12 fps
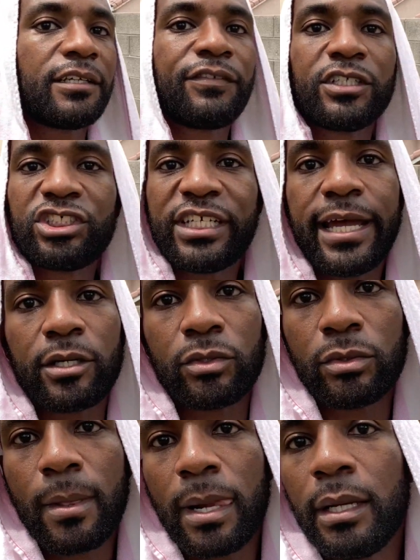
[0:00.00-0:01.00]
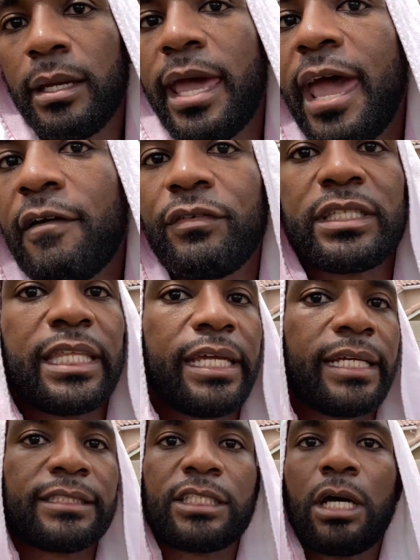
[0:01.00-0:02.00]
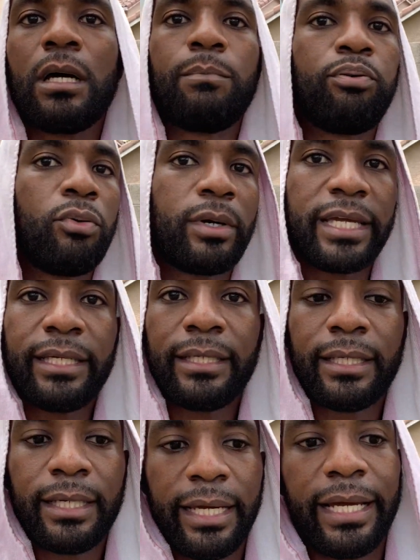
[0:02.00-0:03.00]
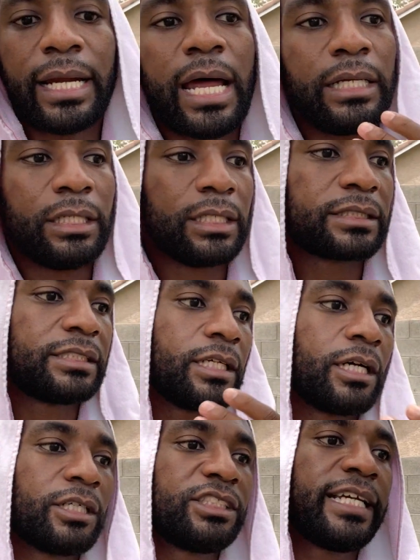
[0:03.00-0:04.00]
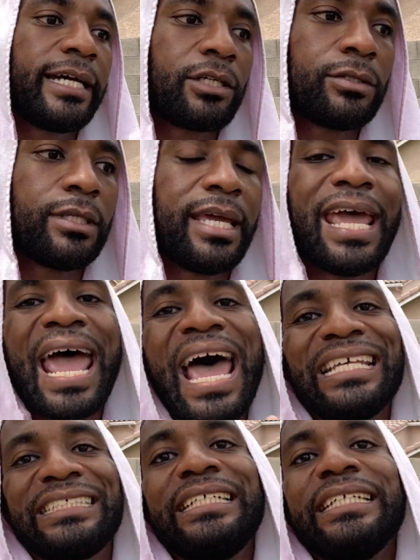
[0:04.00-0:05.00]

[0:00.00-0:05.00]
of her channel, everything is on point, and I look to her channel as an